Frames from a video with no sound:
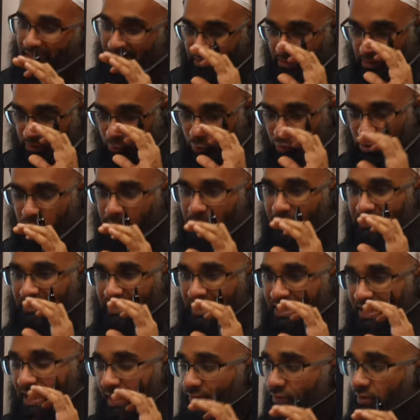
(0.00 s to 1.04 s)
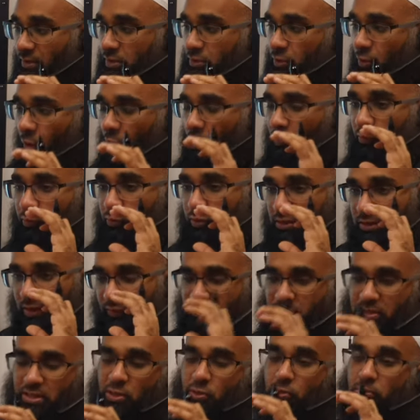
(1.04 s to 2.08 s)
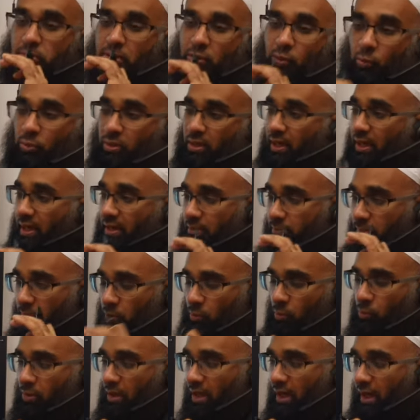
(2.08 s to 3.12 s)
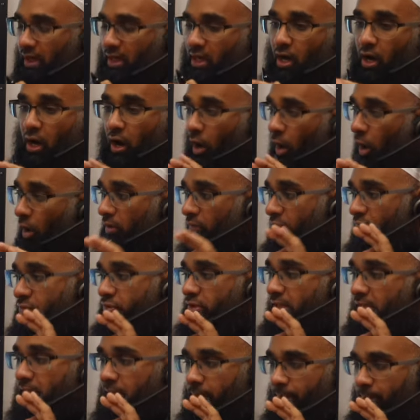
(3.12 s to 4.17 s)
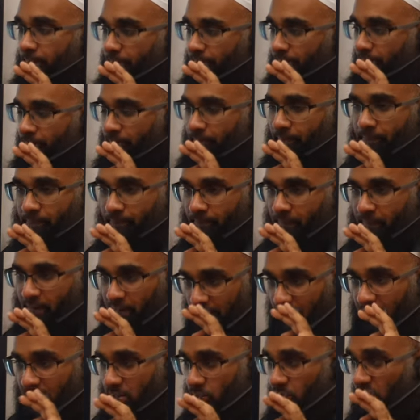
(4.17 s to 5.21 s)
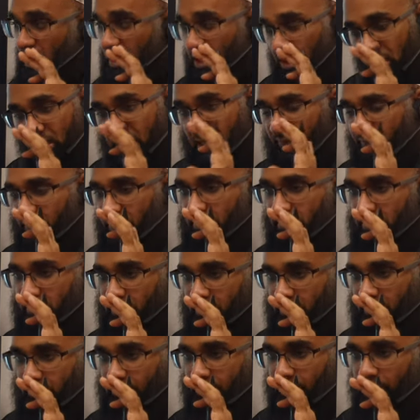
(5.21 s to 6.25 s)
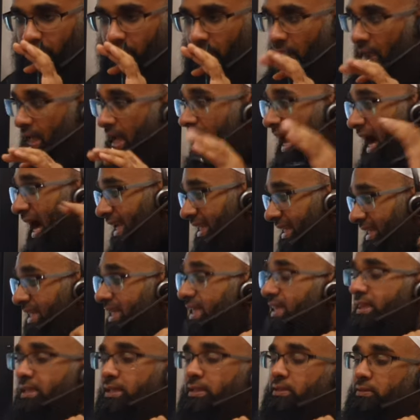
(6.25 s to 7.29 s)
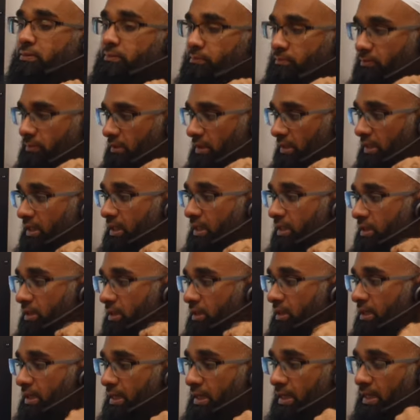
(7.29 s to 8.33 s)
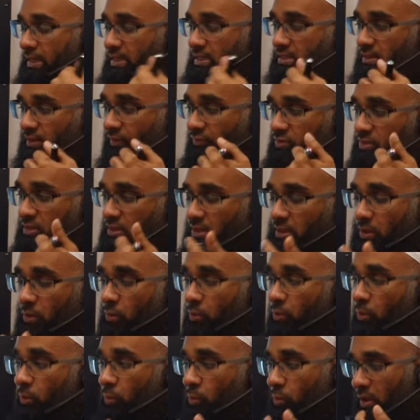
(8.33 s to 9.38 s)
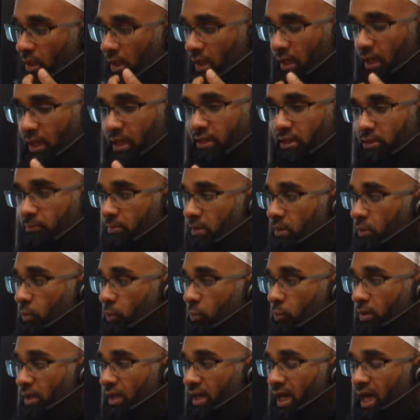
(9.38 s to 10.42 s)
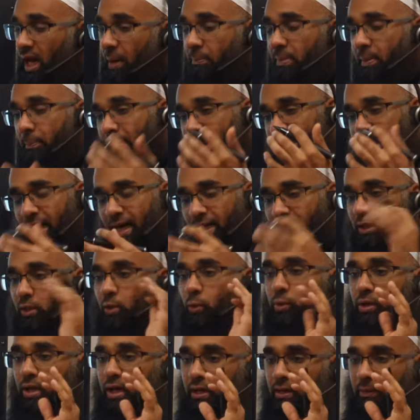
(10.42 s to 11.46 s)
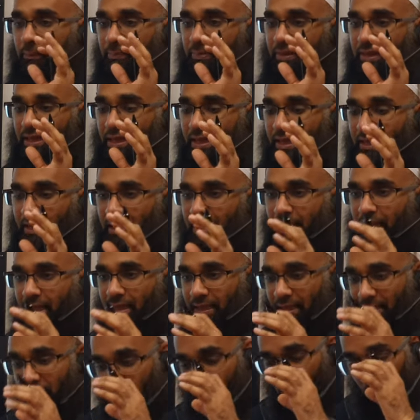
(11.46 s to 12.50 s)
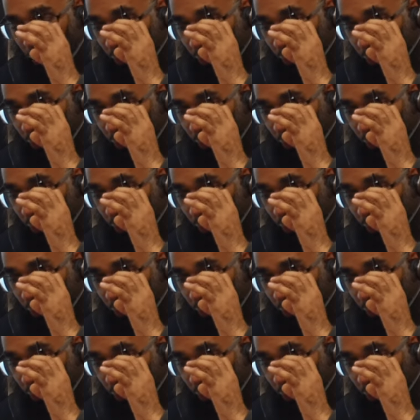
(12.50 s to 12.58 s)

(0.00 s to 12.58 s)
the rutbah, the levels of tafsir bil Quran bil Quran are of three. Yes, we said three levels. Either, either is tafsirul Quran bil Quran bi bayan Quran. That the,